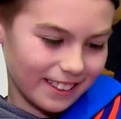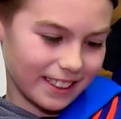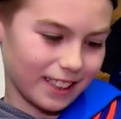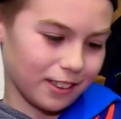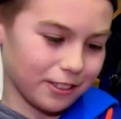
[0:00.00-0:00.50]
I
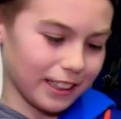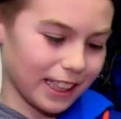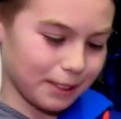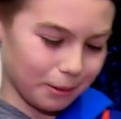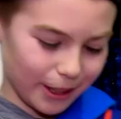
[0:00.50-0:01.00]
was like, ooh,
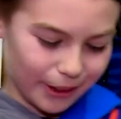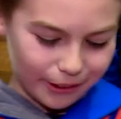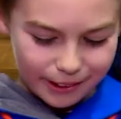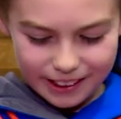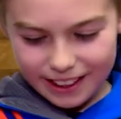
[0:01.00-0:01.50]
that's pretty
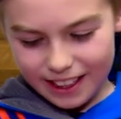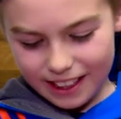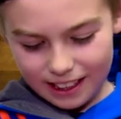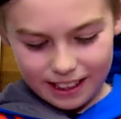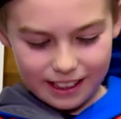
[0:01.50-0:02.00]
cool.
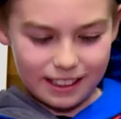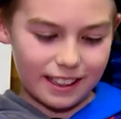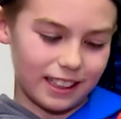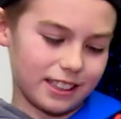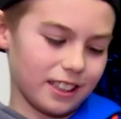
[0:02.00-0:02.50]
And
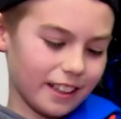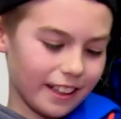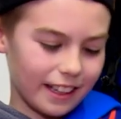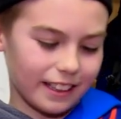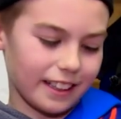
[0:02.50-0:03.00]
then
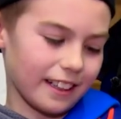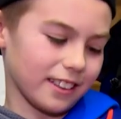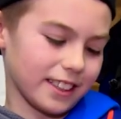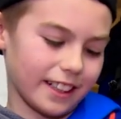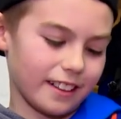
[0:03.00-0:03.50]

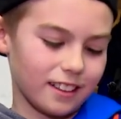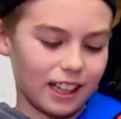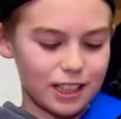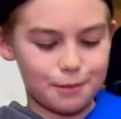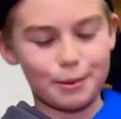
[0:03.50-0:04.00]
I was like,
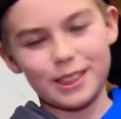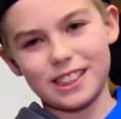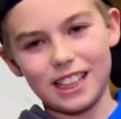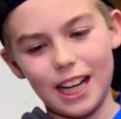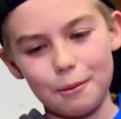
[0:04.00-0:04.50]
I should put
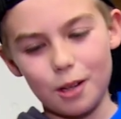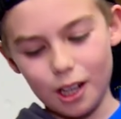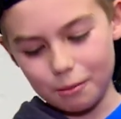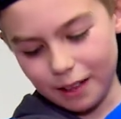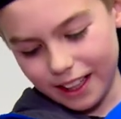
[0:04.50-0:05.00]

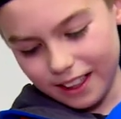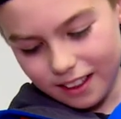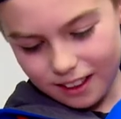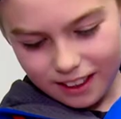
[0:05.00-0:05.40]
Slimer on mine.